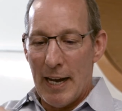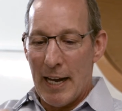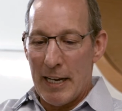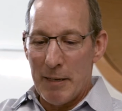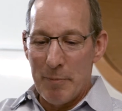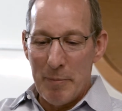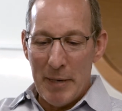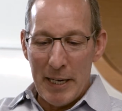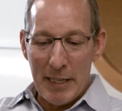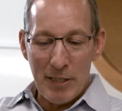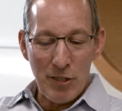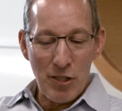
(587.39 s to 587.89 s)

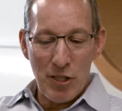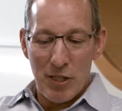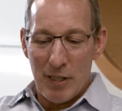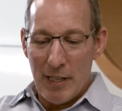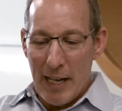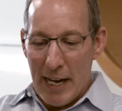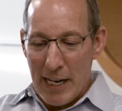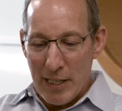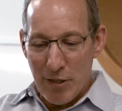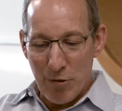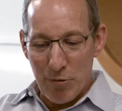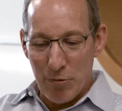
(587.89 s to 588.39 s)
how to manage
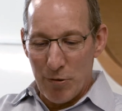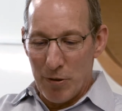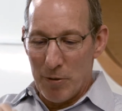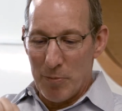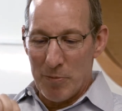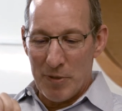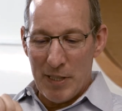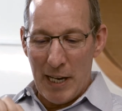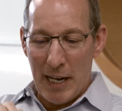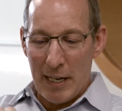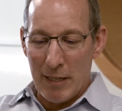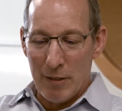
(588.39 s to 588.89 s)

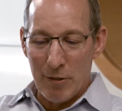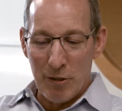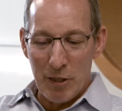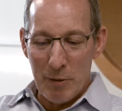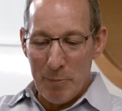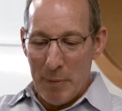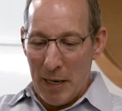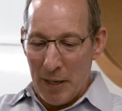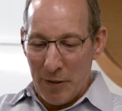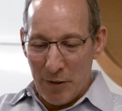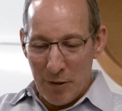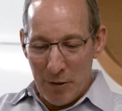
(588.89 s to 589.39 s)
classrooms, how to
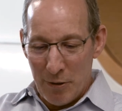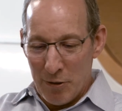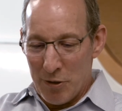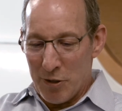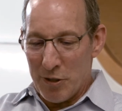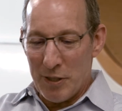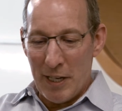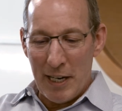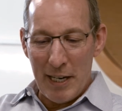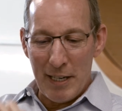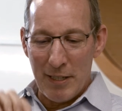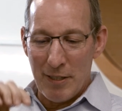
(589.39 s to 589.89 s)
learn about the new
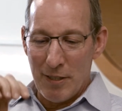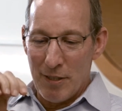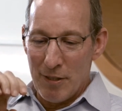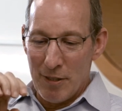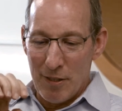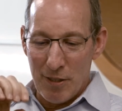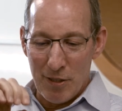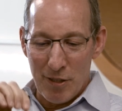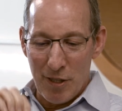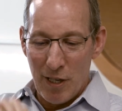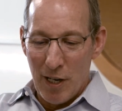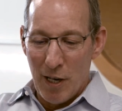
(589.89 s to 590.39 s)

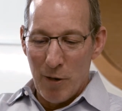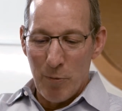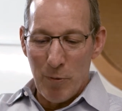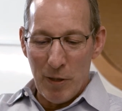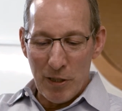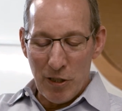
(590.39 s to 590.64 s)
standards,